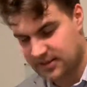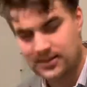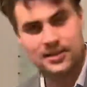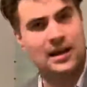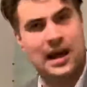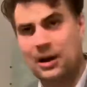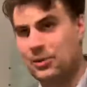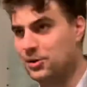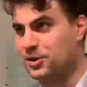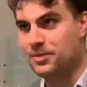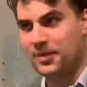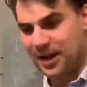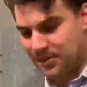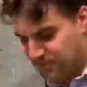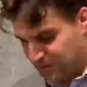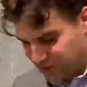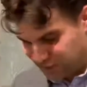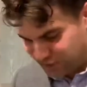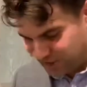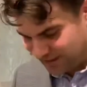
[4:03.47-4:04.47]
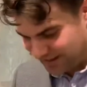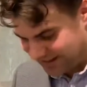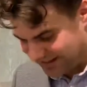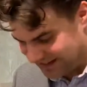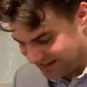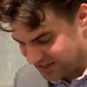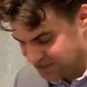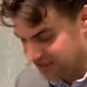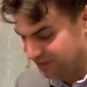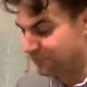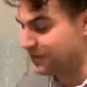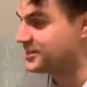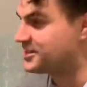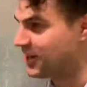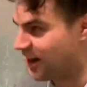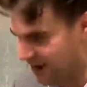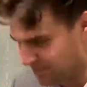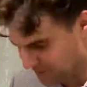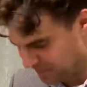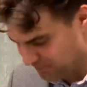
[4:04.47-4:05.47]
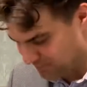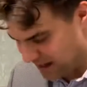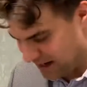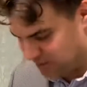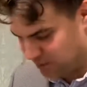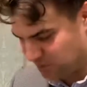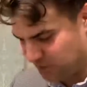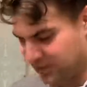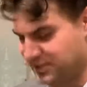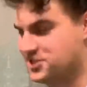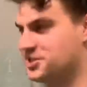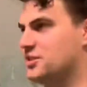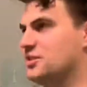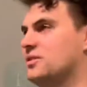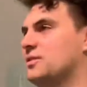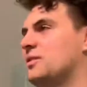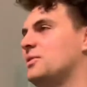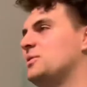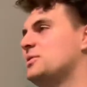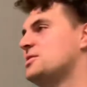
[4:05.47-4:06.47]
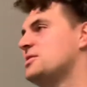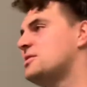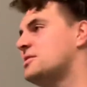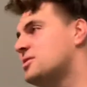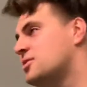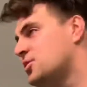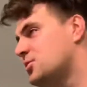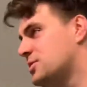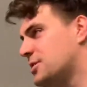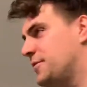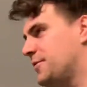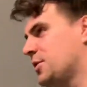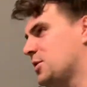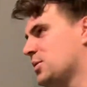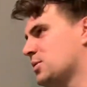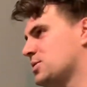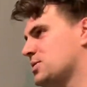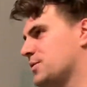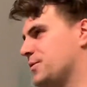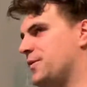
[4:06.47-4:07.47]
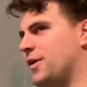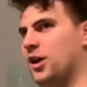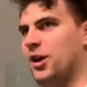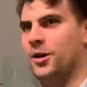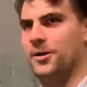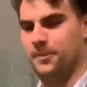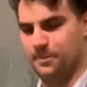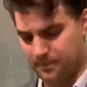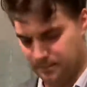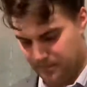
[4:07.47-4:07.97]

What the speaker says: I wouldn't mind preaching in English every time if my Norwegian was too difficult to follow.